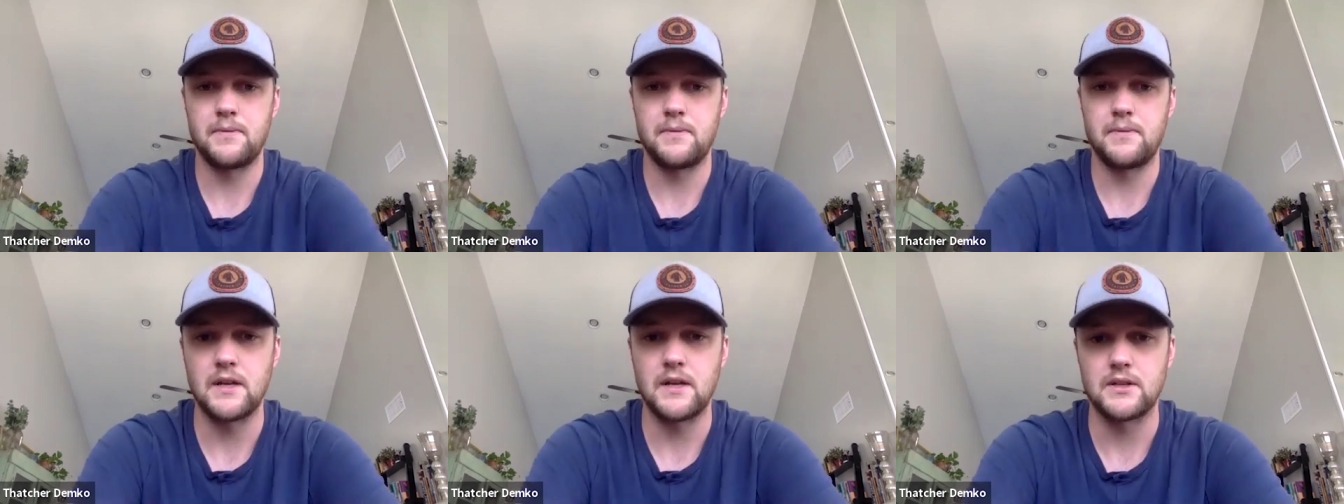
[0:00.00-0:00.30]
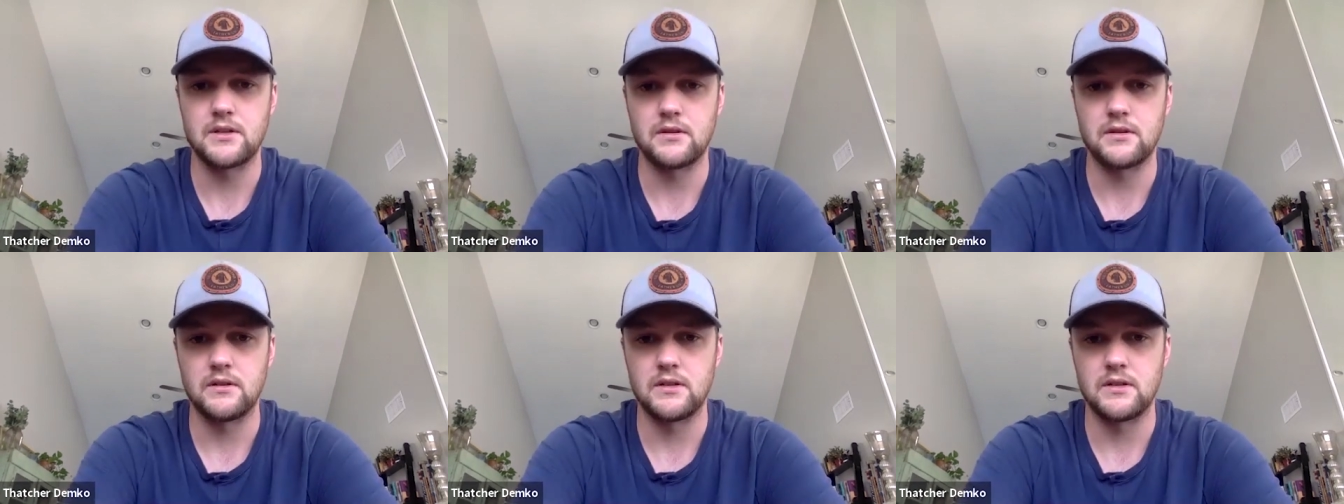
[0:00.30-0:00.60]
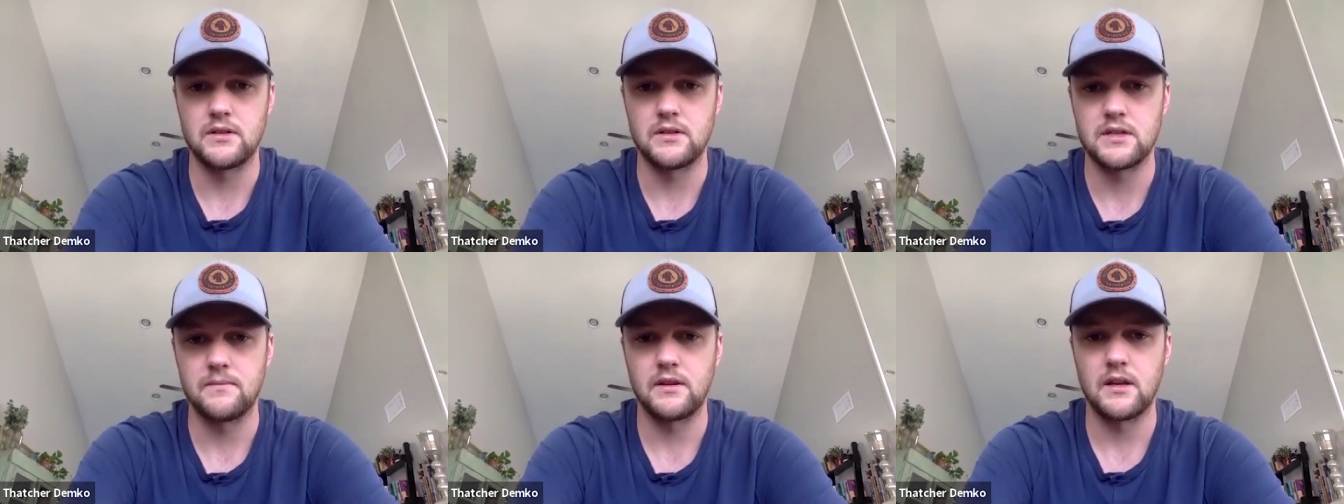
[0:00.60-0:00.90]
potentially
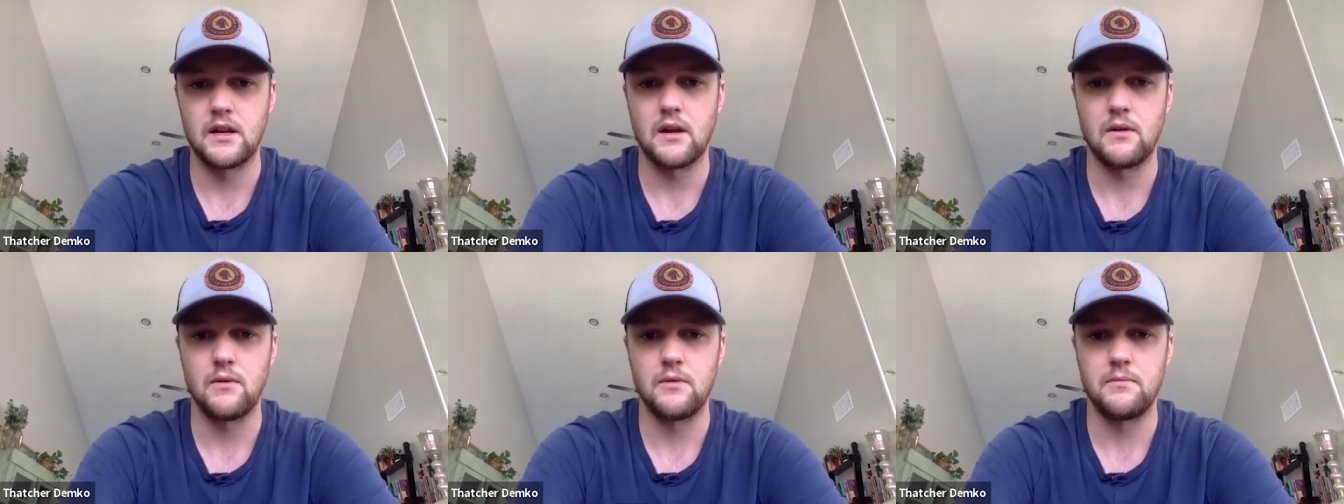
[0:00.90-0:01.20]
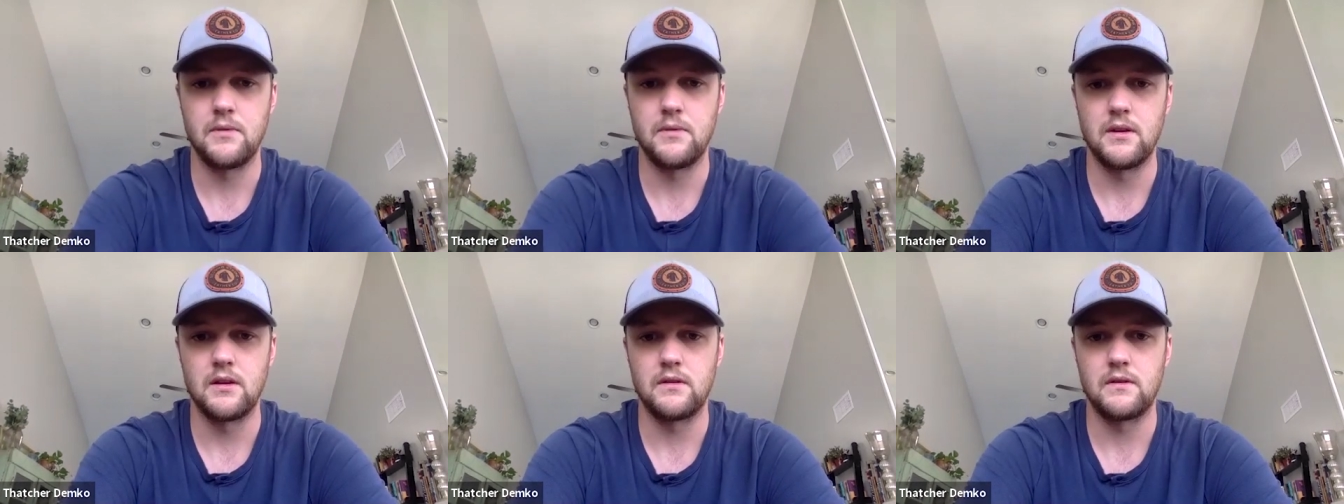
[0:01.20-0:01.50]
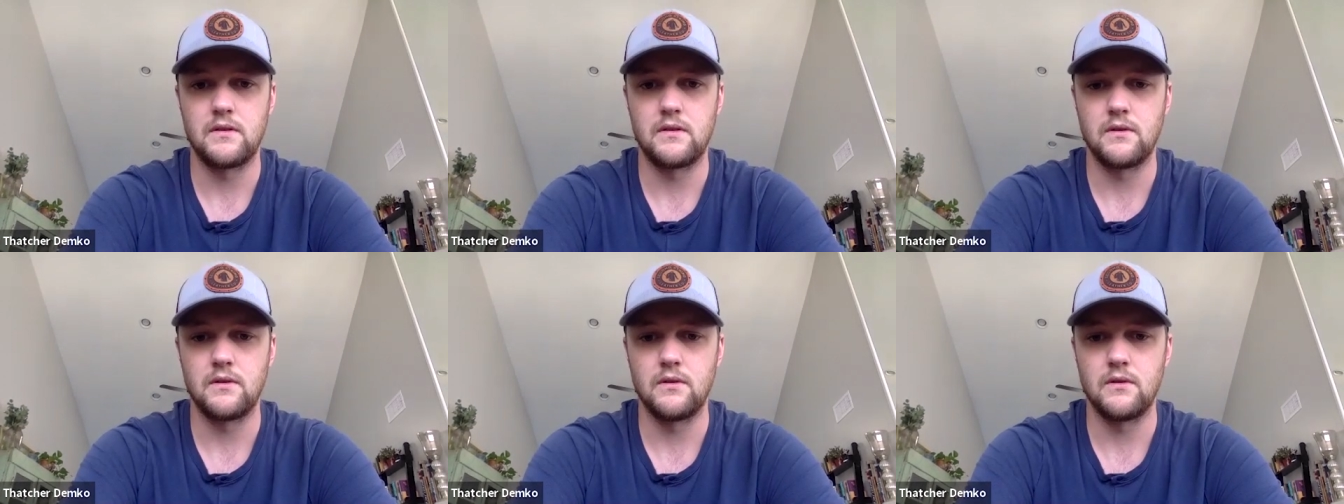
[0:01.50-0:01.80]
something that I would be
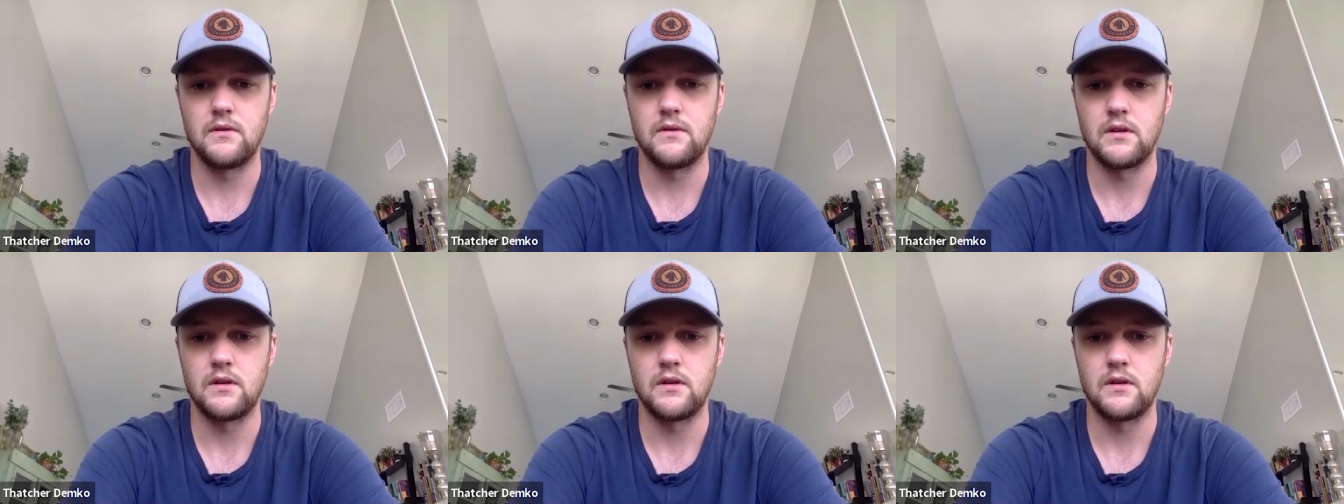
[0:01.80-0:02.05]
into.